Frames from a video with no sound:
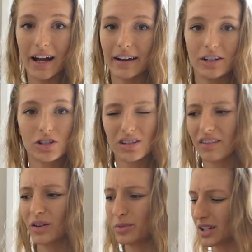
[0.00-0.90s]
and I just
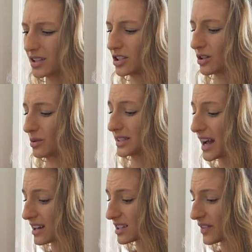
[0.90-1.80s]
love it because it's so
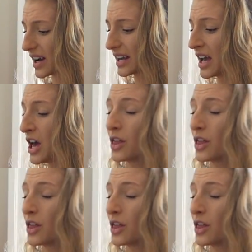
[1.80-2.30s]
satisfying.